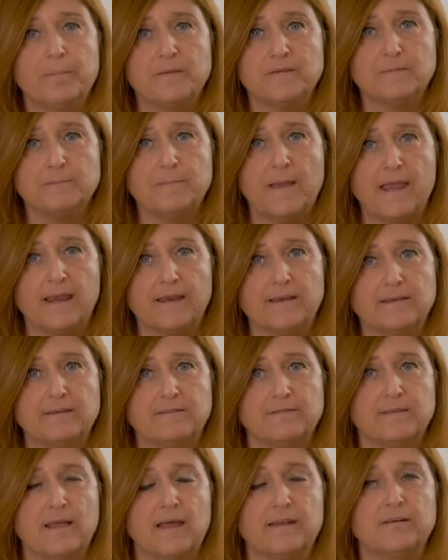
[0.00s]

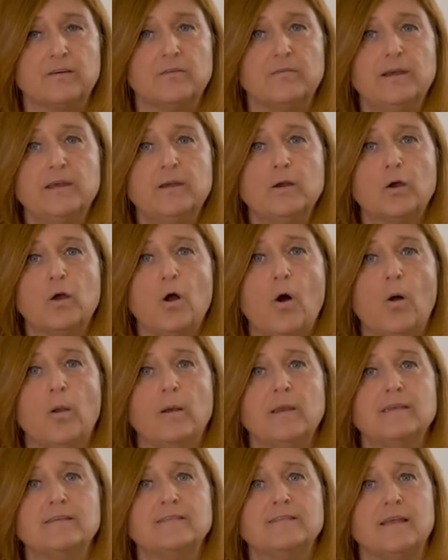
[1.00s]
perspective that Greeno,
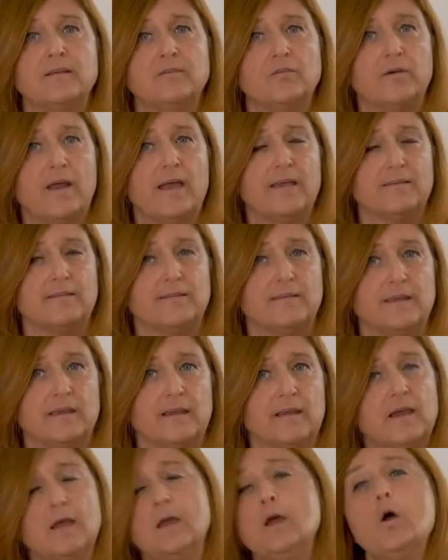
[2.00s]
Collins and
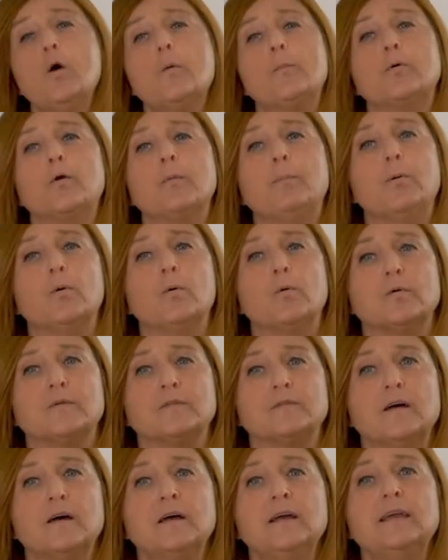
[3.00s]
Resnick
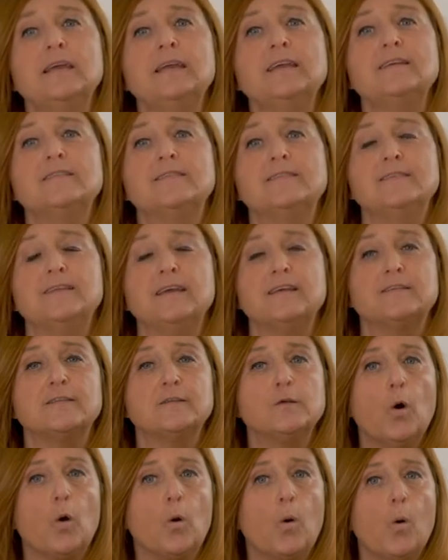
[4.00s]
proposed is the
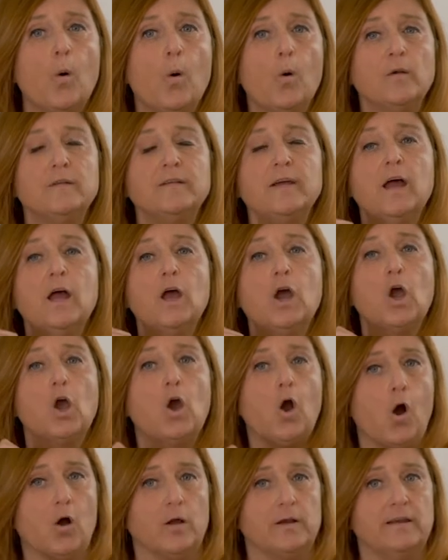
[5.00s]
so-called
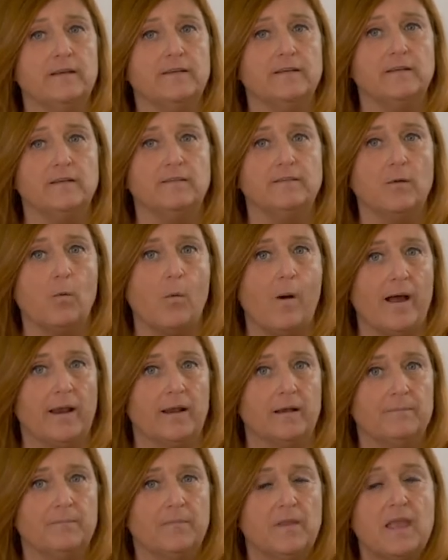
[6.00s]
cognitive
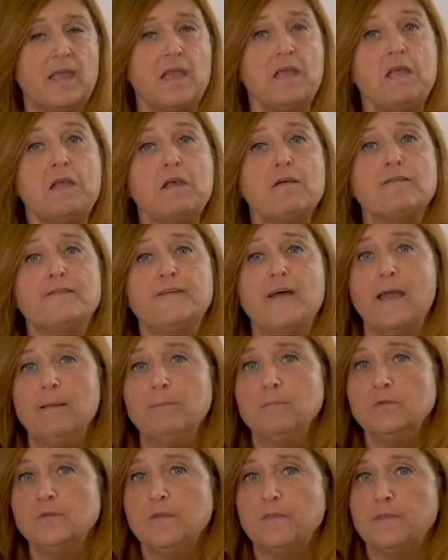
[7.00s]
one.
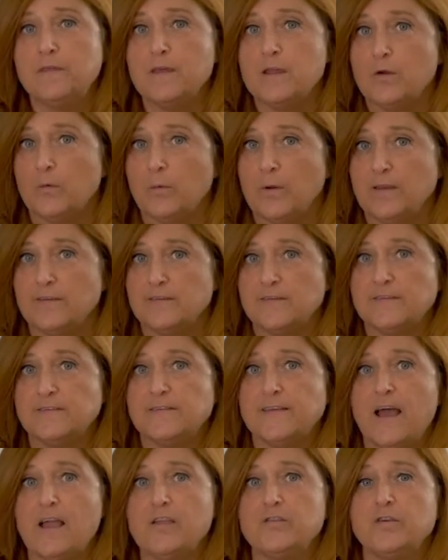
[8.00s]
Famous theories
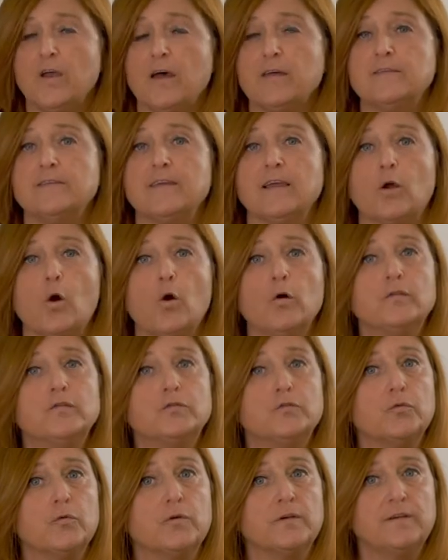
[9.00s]
such as the
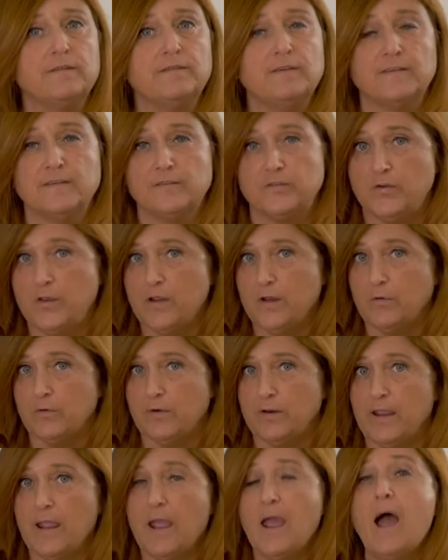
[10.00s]
constructivist
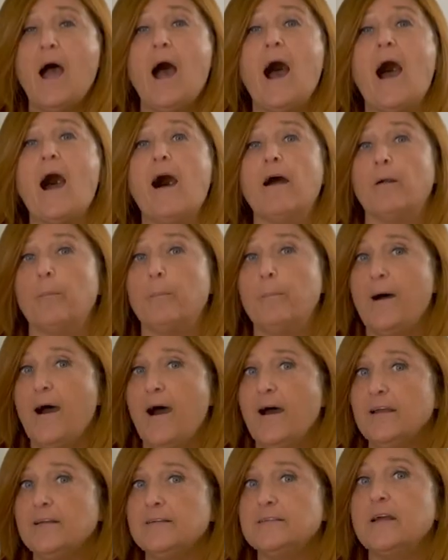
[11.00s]
theory are
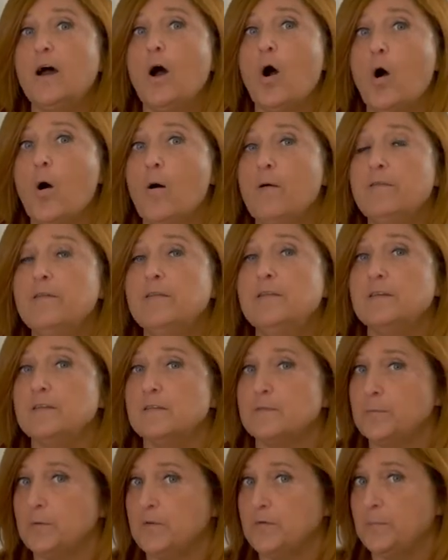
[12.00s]
part of
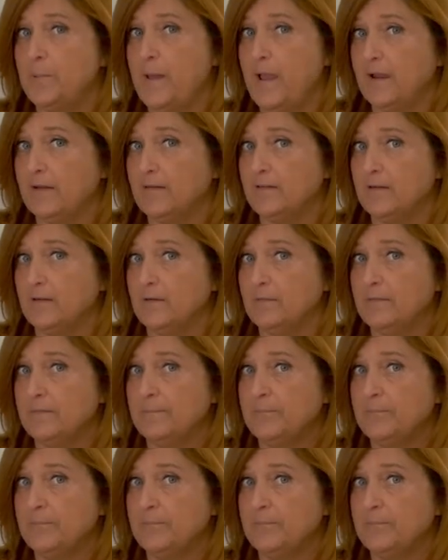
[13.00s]
this perspective.